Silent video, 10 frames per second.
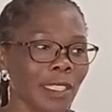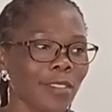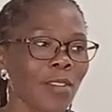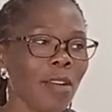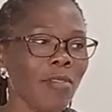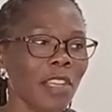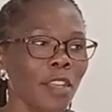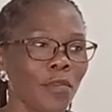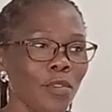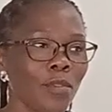So I'll
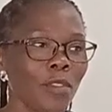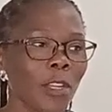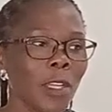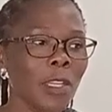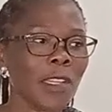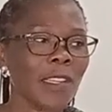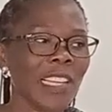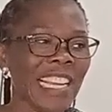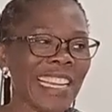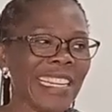give you
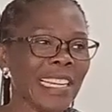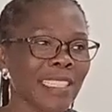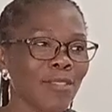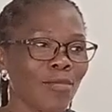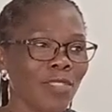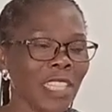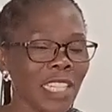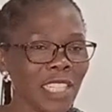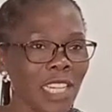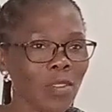areas to
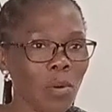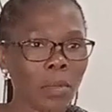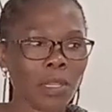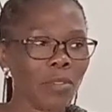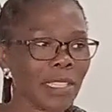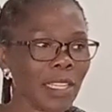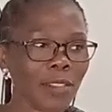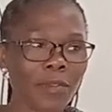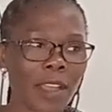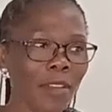concentrate on. You are
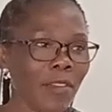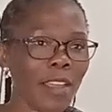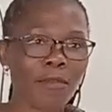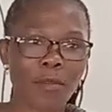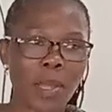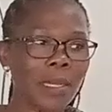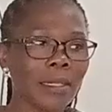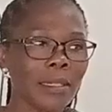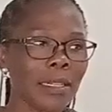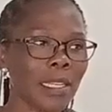just 5, everyone
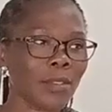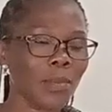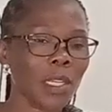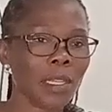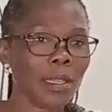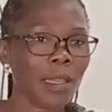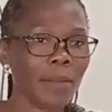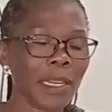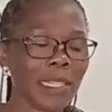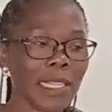next week.
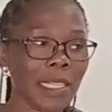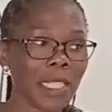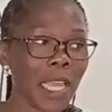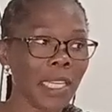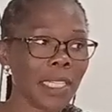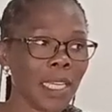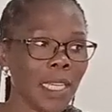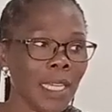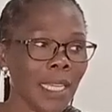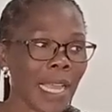But as I said,
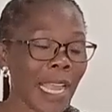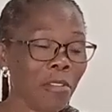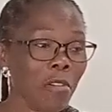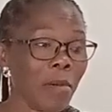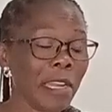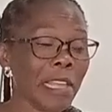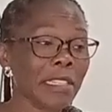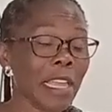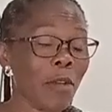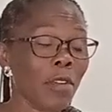I know when I
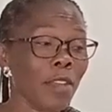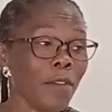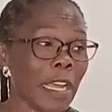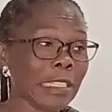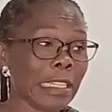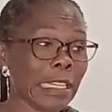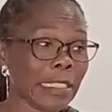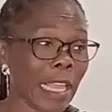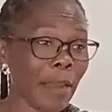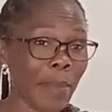say I'll give as an
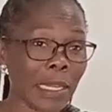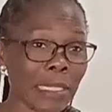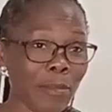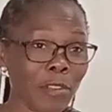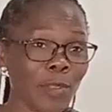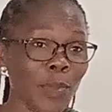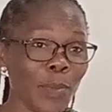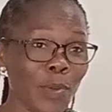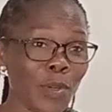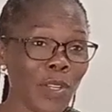assignment, most
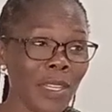people,